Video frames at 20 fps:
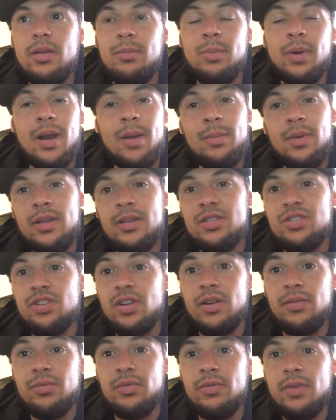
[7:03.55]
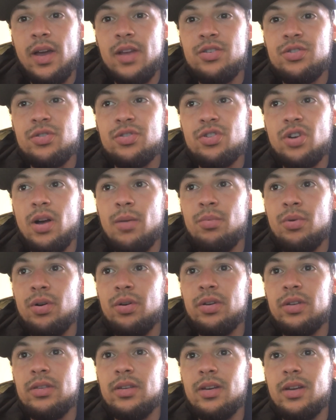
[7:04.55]
But I mean, shit, if you've had your jaw
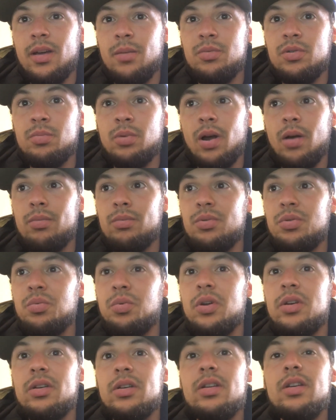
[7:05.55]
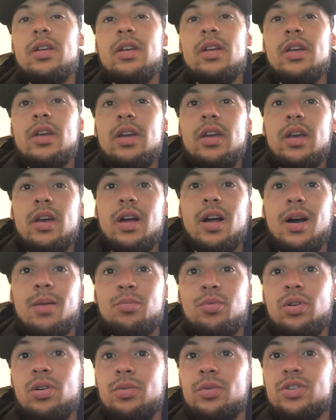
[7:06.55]
broken, then you probably wouldn't.
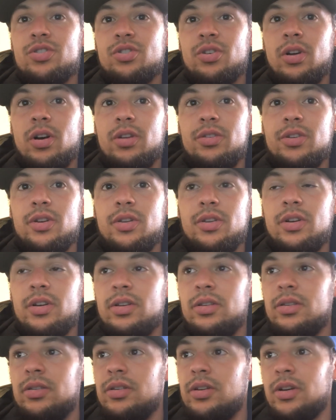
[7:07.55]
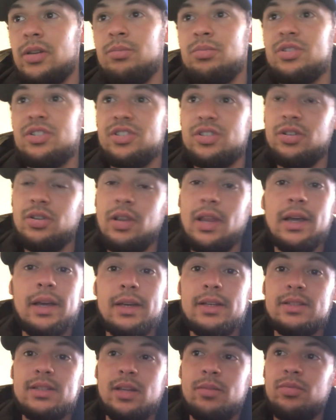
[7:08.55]
I'm rolling with Trinaldo. They're in Brazil, like I
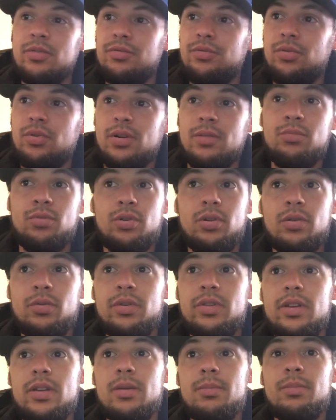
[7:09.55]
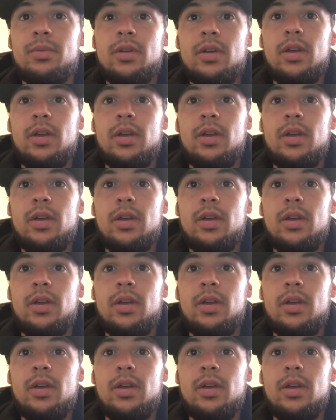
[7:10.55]
said before. I'm rolling with him.